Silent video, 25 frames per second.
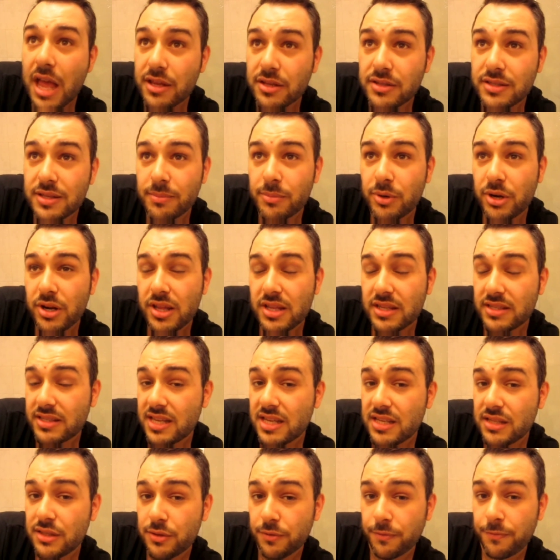you somebody that
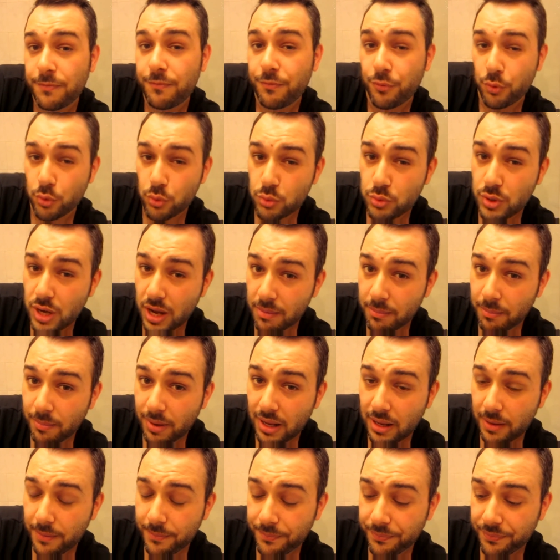says the full
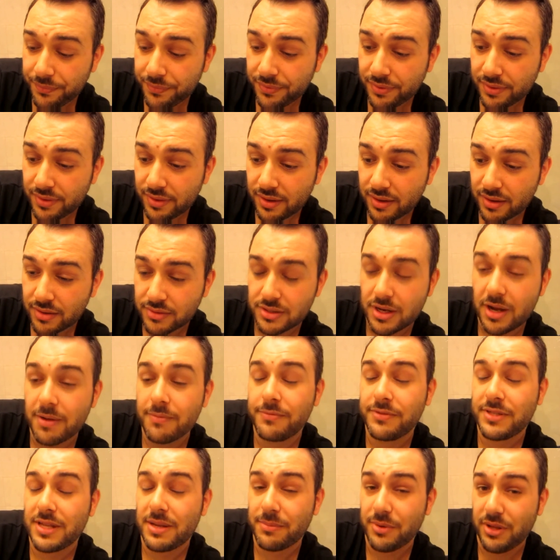number? Because
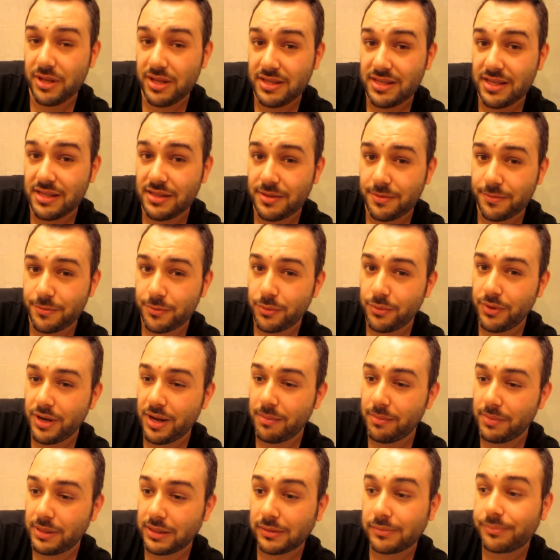I'm somebody that says the full
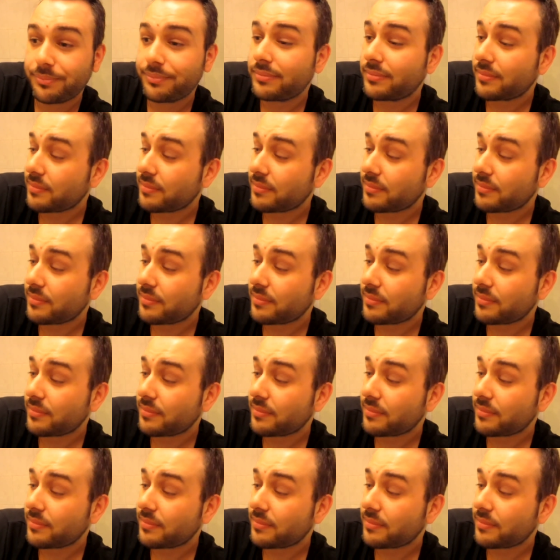number.